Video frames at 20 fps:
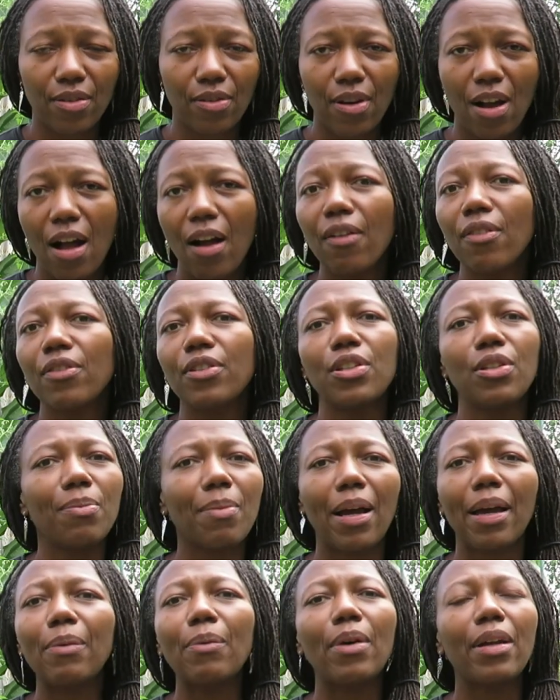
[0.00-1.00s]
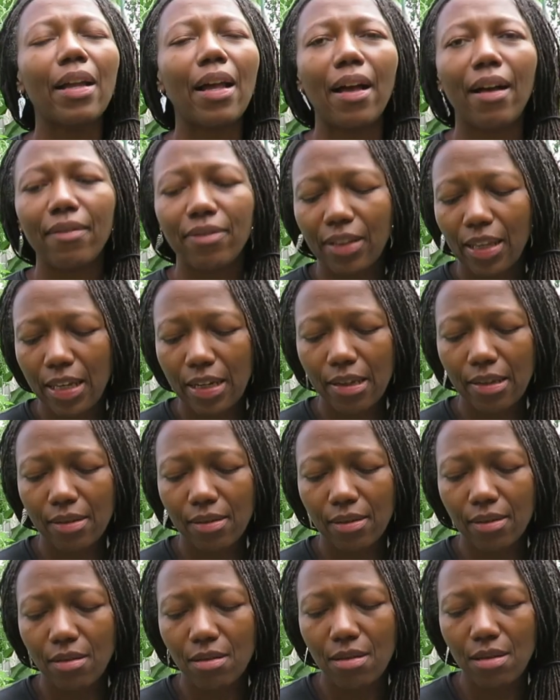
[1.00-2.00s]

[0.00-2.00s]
or however you might want to have lettuce.